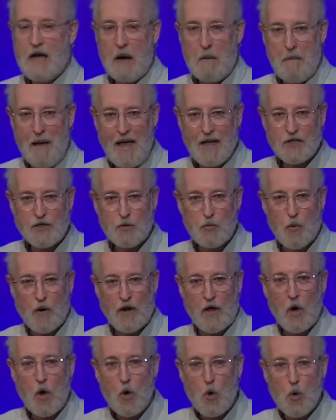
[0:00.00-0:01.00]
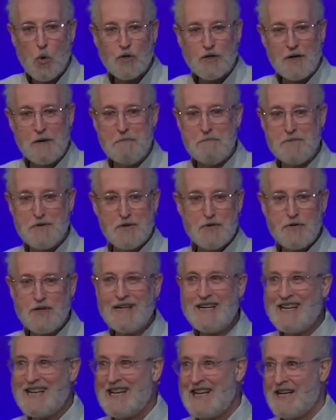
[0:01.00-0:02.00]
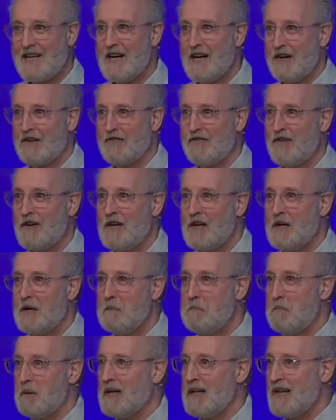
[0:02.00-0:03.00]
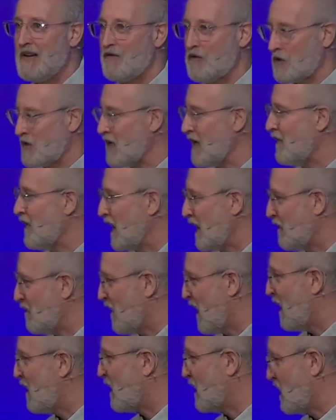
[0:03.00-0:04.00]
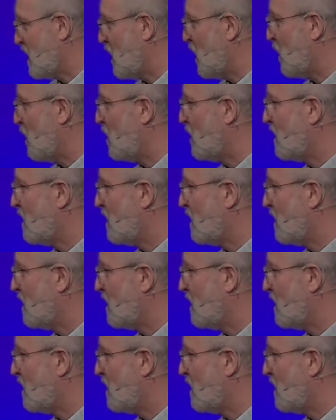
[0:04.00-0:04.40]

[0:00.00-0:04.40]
imagine what a whole community of believers living in faith can do.